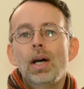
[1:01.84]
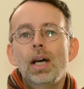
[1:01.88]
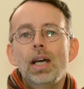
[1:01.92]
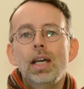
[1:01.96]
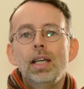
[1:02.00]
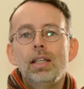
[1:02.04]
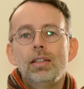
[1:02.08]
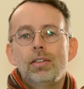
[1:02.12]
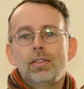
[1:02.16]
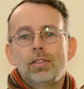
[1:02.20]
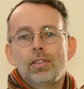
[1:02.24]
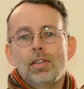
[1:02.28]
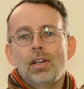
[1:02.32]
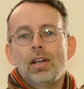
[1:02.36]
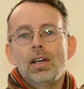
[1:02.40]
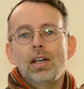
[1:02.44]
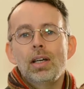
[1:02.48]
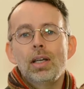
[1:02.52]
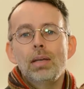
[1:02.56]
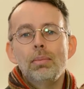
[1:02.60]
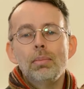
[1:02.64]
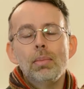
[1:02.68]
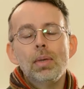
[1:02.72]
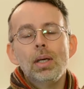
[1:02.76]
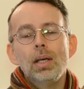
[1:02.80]
a
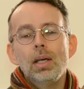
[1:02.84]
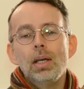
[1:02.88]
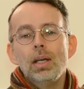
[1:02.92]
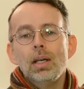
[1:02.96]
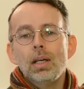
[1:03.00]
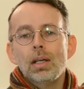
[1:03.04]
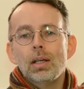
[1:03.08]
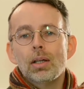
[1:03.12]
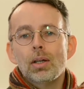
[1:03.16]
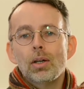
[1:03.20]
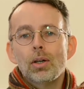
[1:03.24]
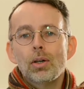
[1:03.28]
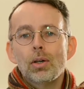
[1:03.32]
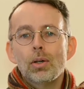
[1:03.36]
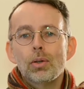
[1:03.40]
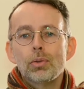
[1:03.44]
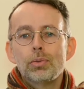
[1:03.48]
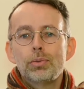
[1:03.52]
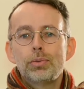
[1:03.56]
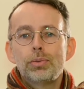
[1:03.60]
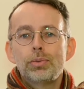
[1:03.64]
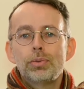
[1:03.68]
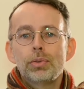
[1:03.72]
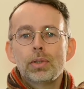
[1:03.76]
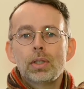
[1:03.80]
time
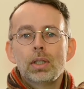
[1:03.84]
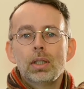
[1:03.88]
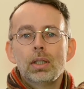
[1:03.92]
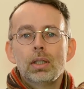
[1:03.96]
of